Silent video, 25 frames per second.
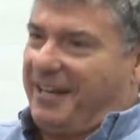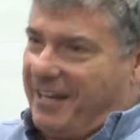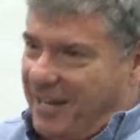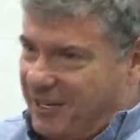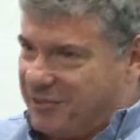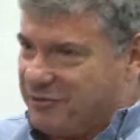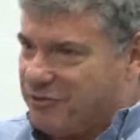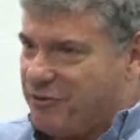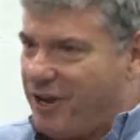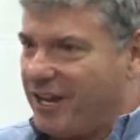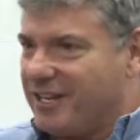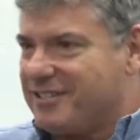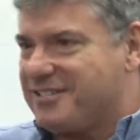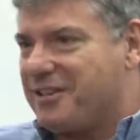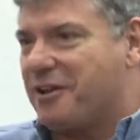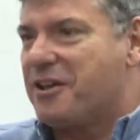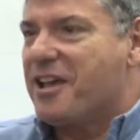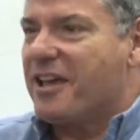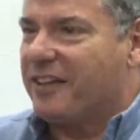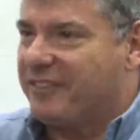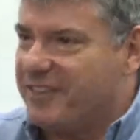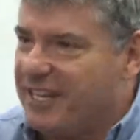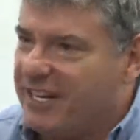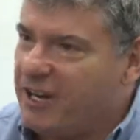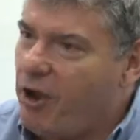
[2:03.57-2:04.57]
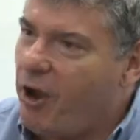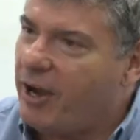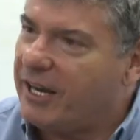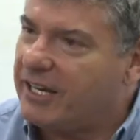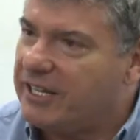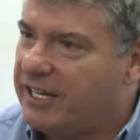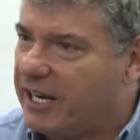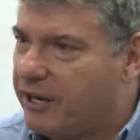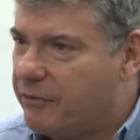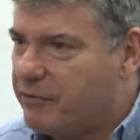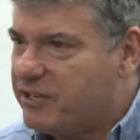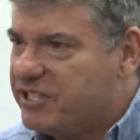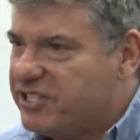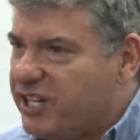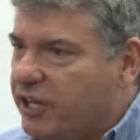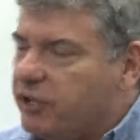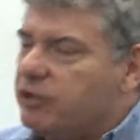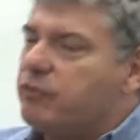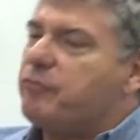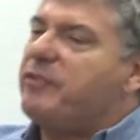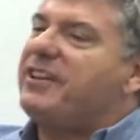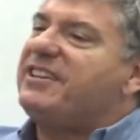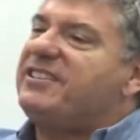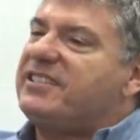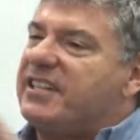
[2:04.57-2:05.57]
That's right. So the idea is that
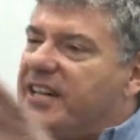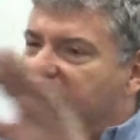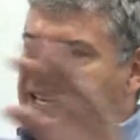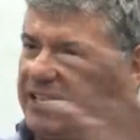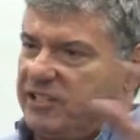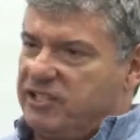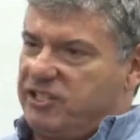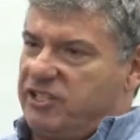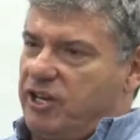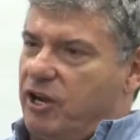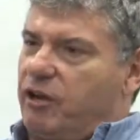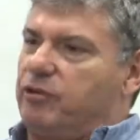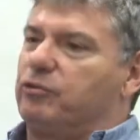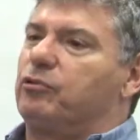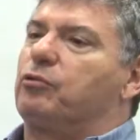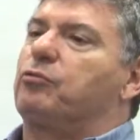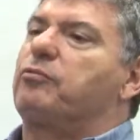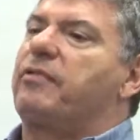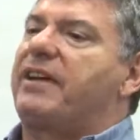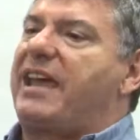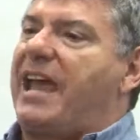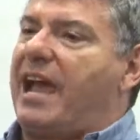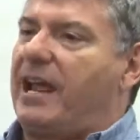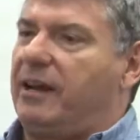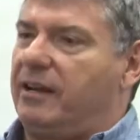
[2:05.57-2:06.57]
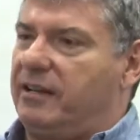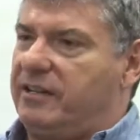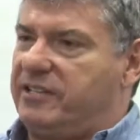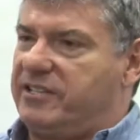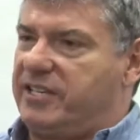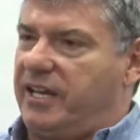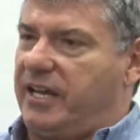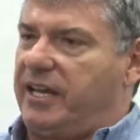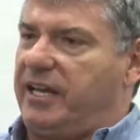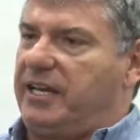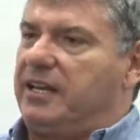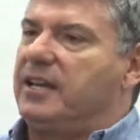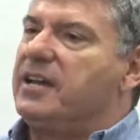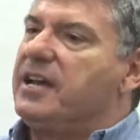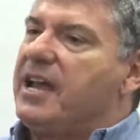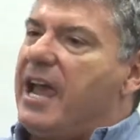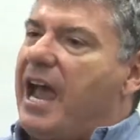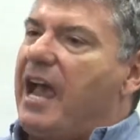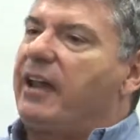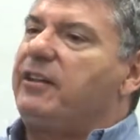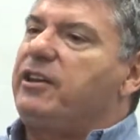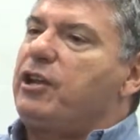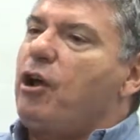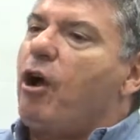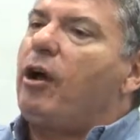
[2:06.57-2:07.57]
there is an external reality,
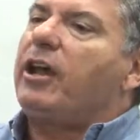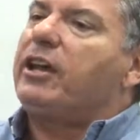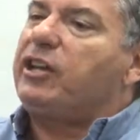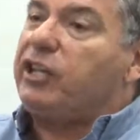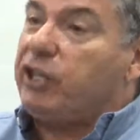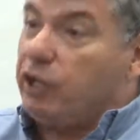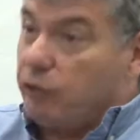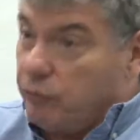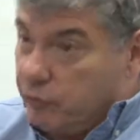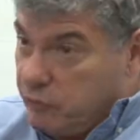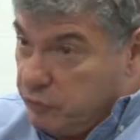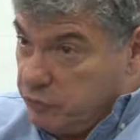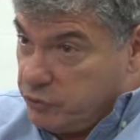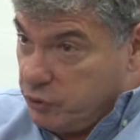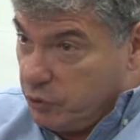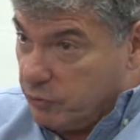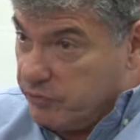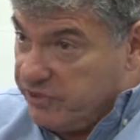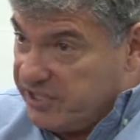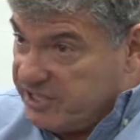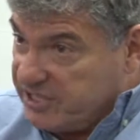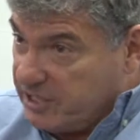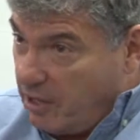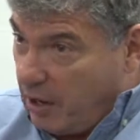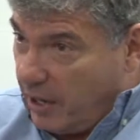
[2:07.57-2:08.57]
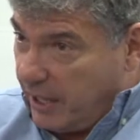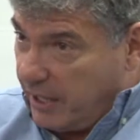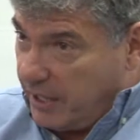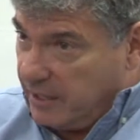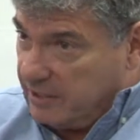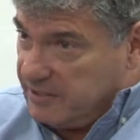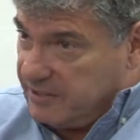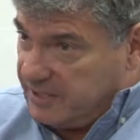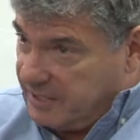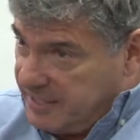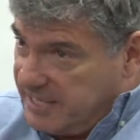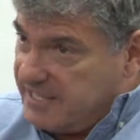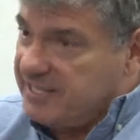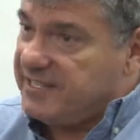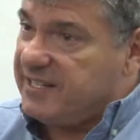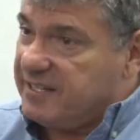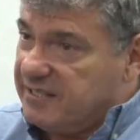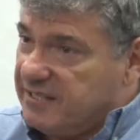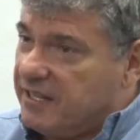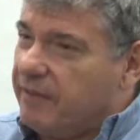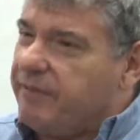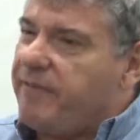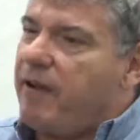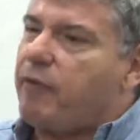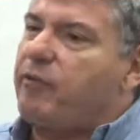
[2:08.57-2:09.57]
and the idea of good science, and this is
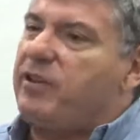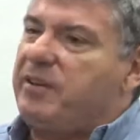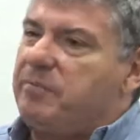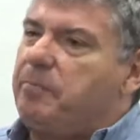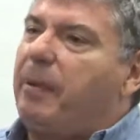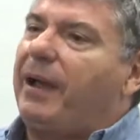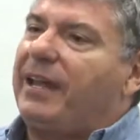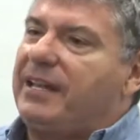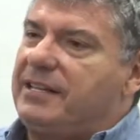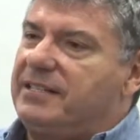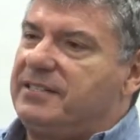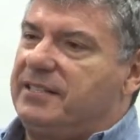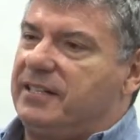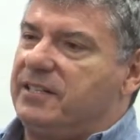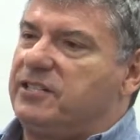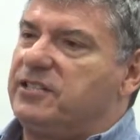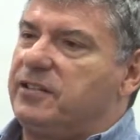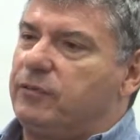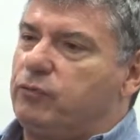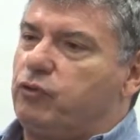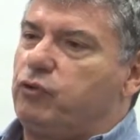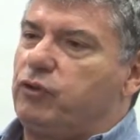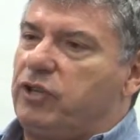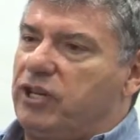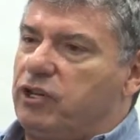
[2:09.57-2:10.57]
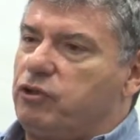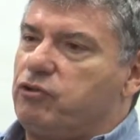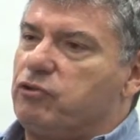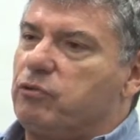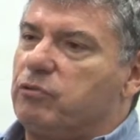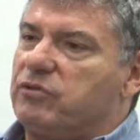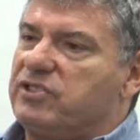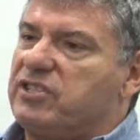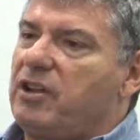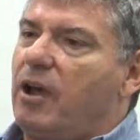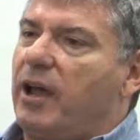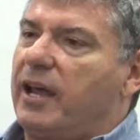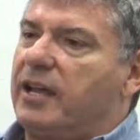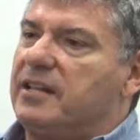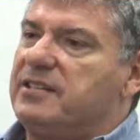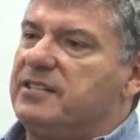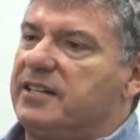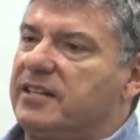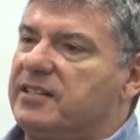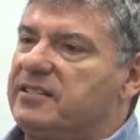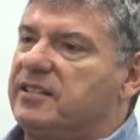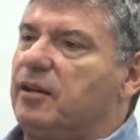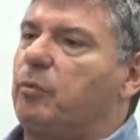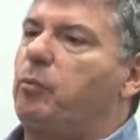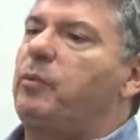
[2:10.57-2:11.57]
the very basis of traditional science,
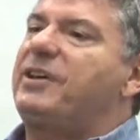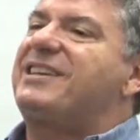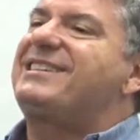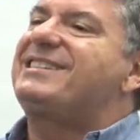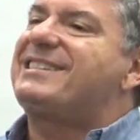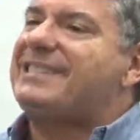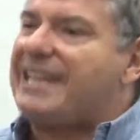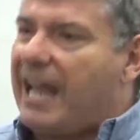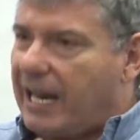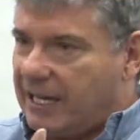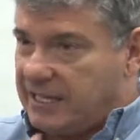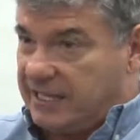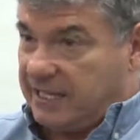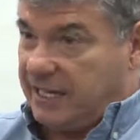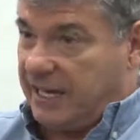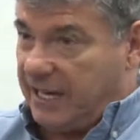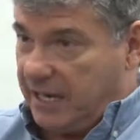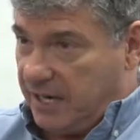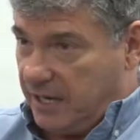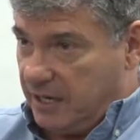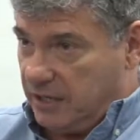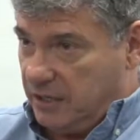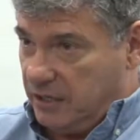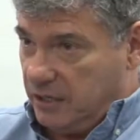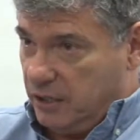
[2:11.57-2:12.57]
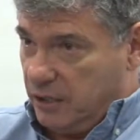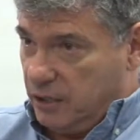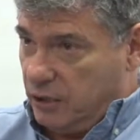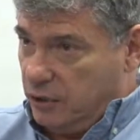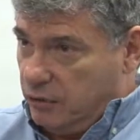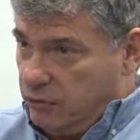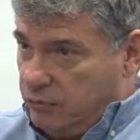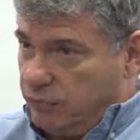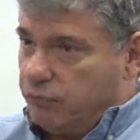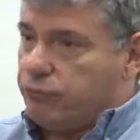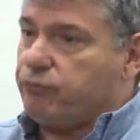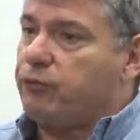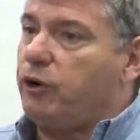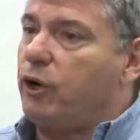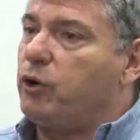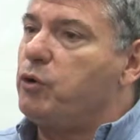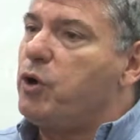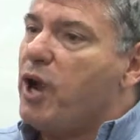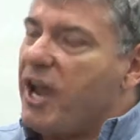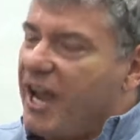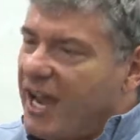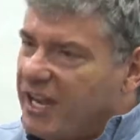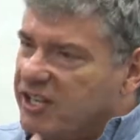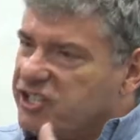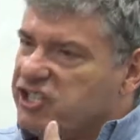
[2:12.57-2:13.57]
is that we study it
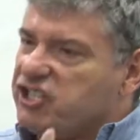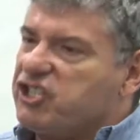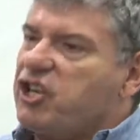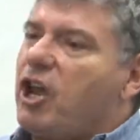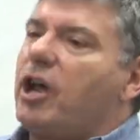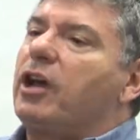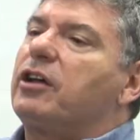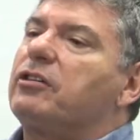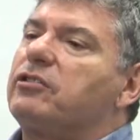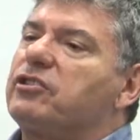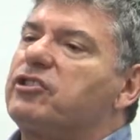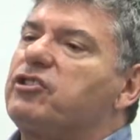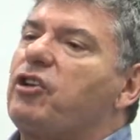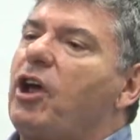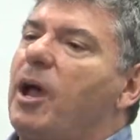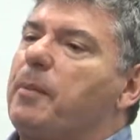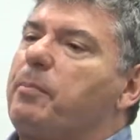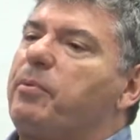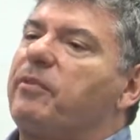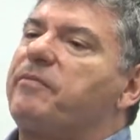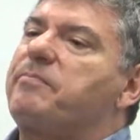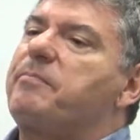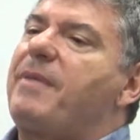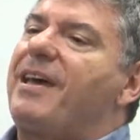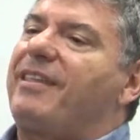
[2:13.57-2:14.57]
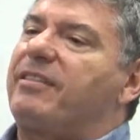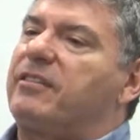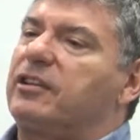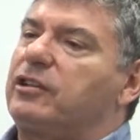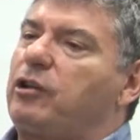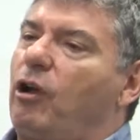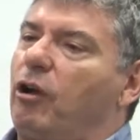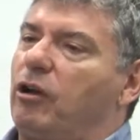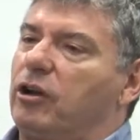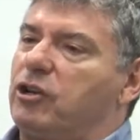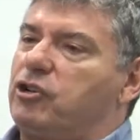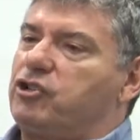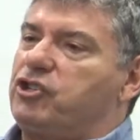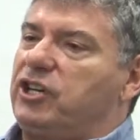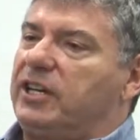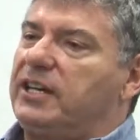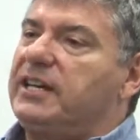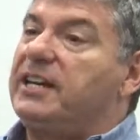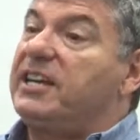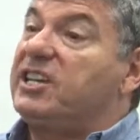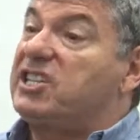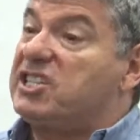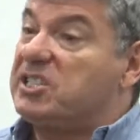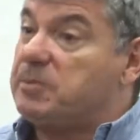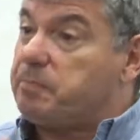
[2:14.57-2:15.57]
through a certain type of methodology, the
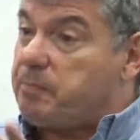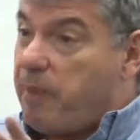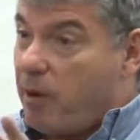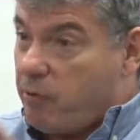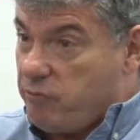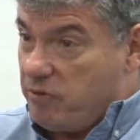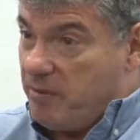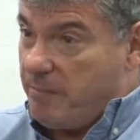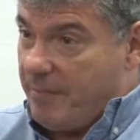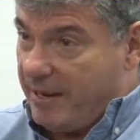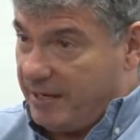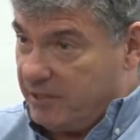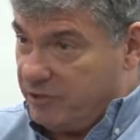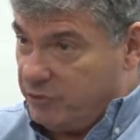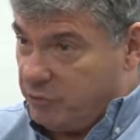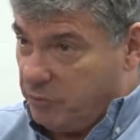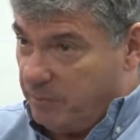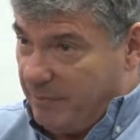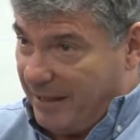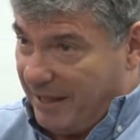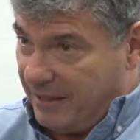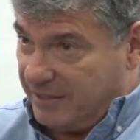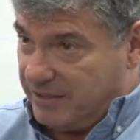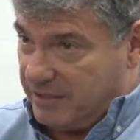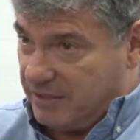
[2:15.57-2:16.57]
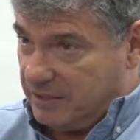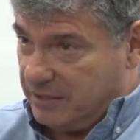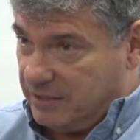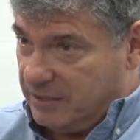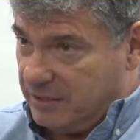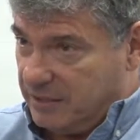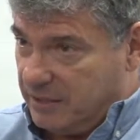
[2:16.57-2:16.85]
experimental method.